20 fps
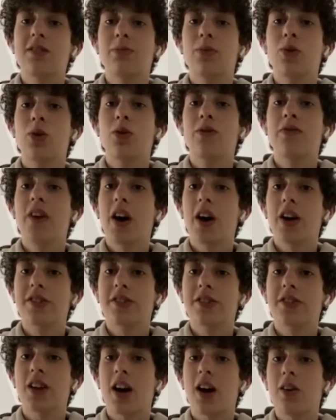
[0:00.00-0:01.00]
more
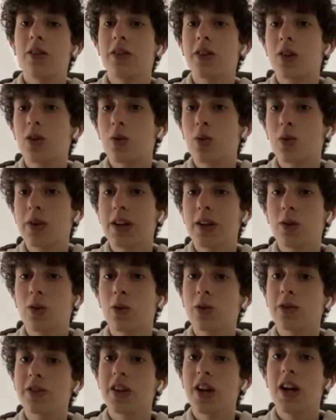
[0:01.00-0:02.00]
versatile than Courtney
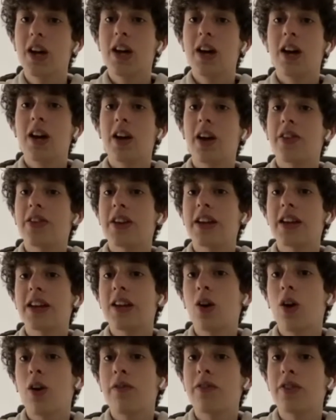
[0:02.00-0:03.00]
Hawes, and I think
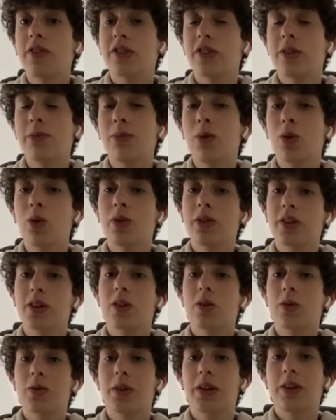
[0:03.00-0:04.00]
he offers you more than
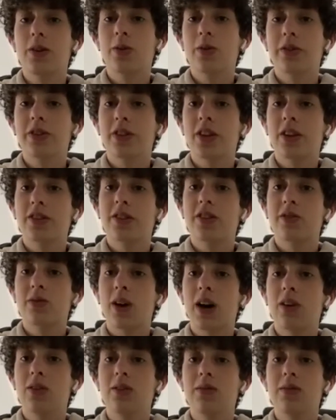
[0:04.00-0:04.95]
Courtney Hawes does as well.